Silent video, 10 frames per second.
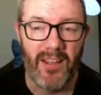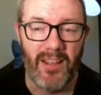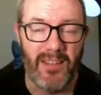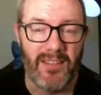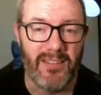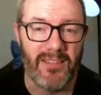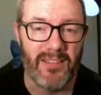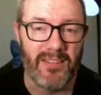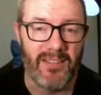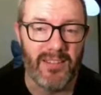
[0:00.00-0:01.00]

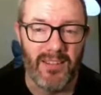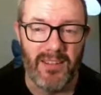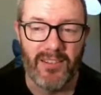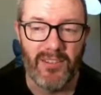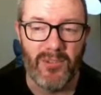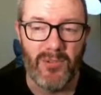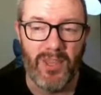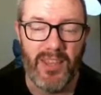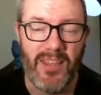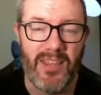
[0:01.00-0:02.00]
Iceland. 2
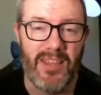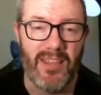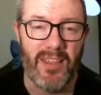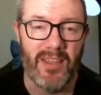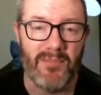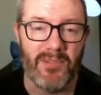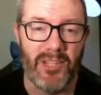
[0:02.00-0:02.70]
key games.